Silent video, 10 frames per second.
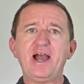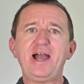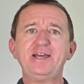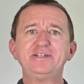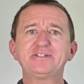
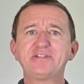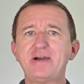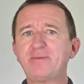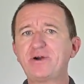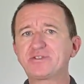and
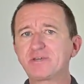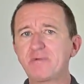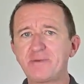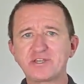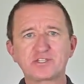that might seem
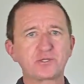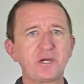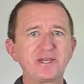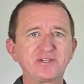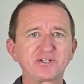a bit
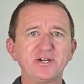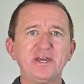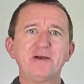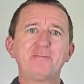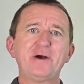strange,
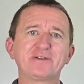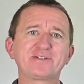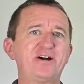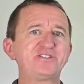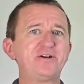
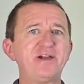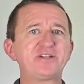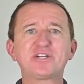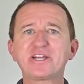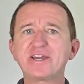but I don't
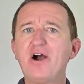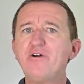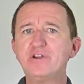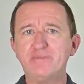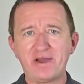actually
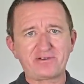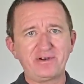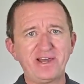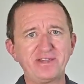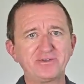own a
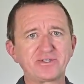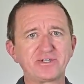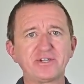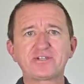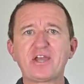macro
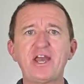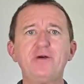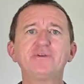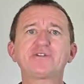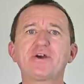lens. So how
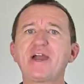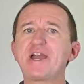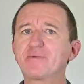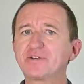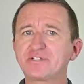was I
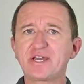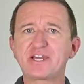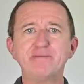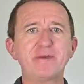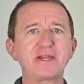able to
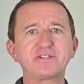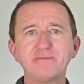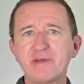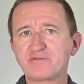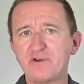take
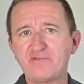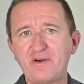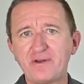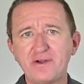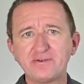amazing macro
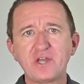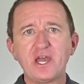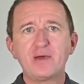photos?